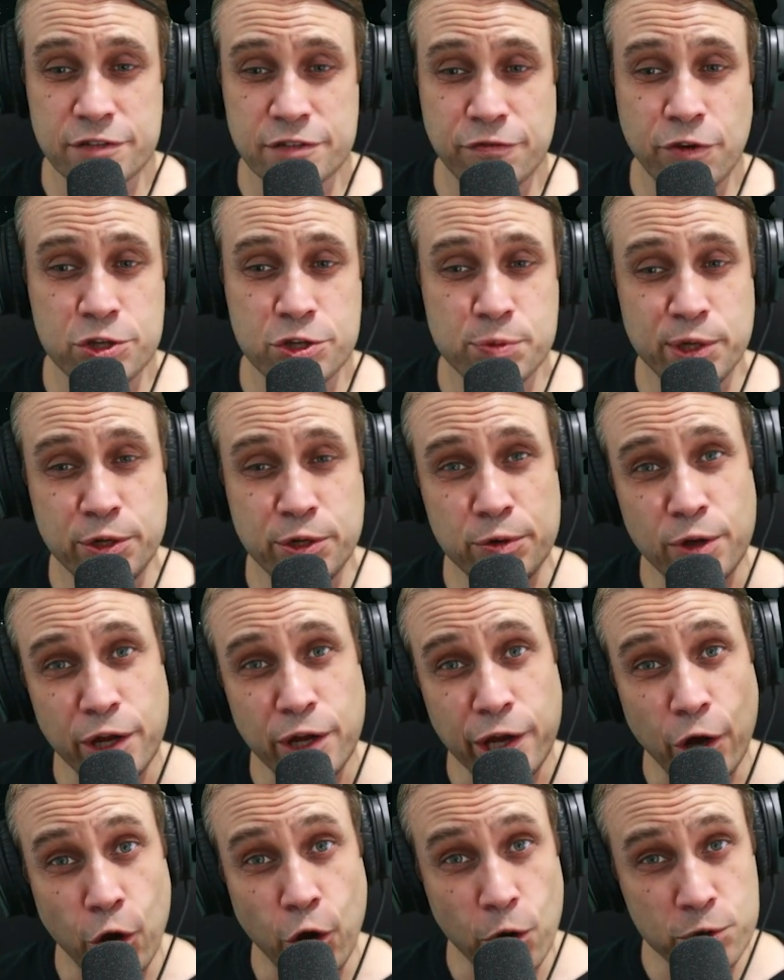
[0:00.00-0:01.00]
First, we do a
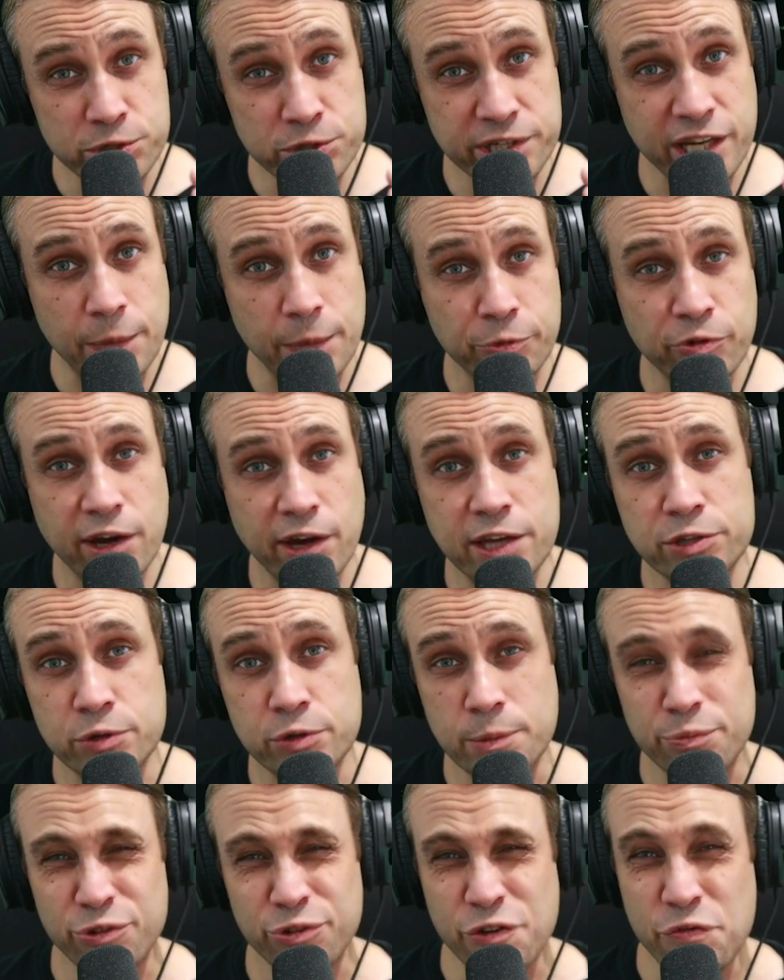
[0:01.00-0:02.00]
hosting upgrade to
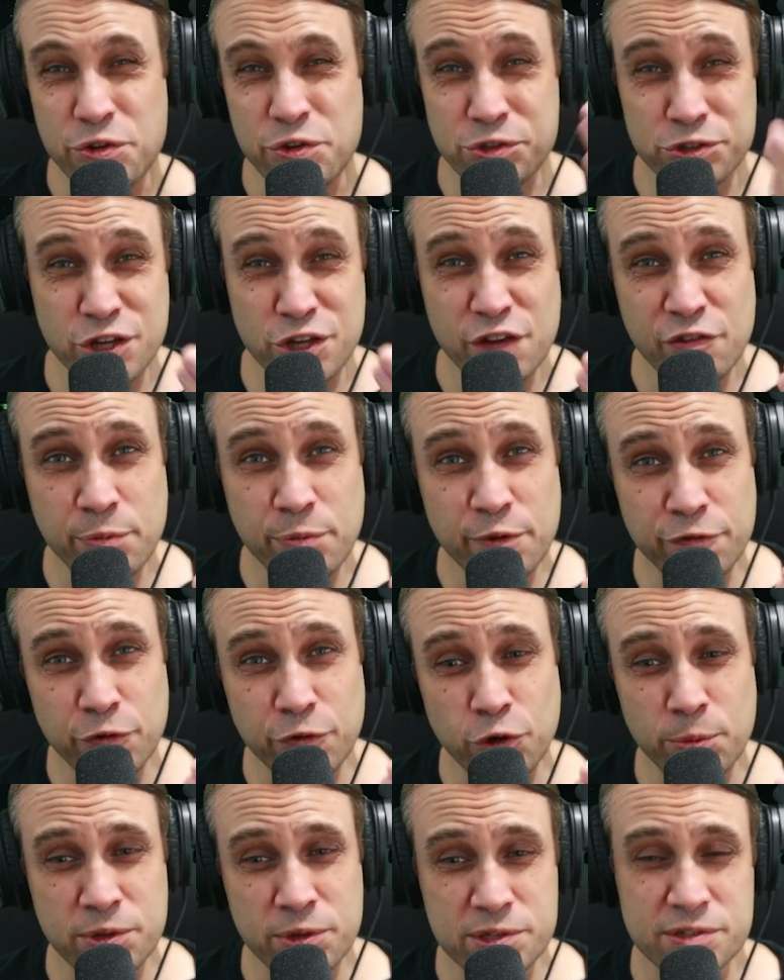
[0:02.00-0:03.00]
improve the server
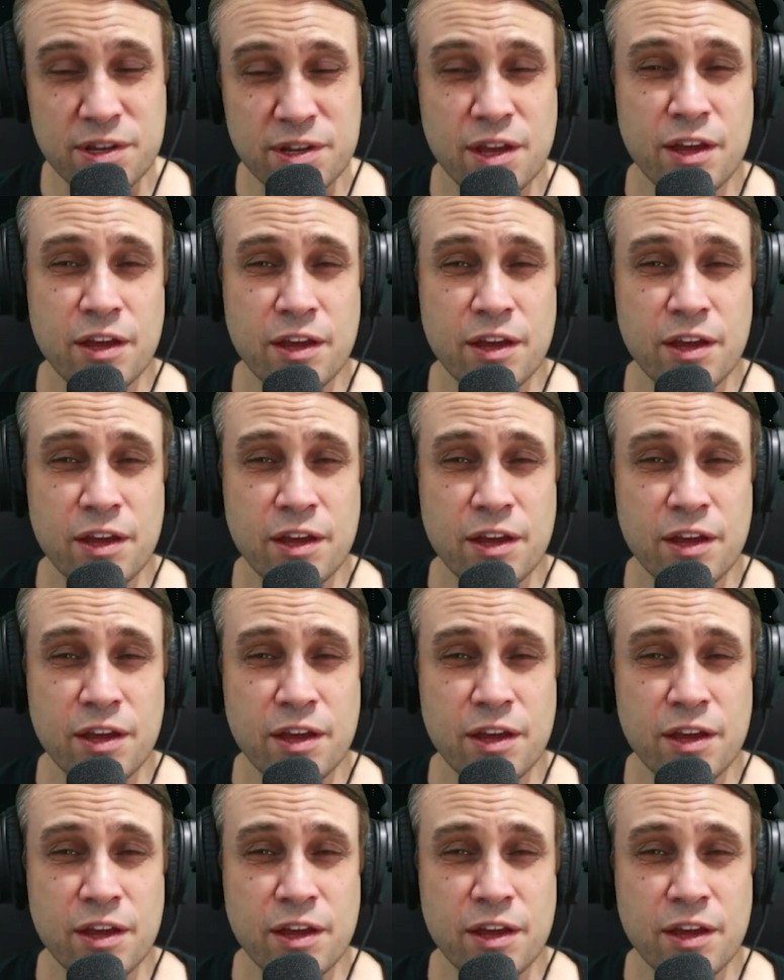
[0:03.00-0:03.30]
performance.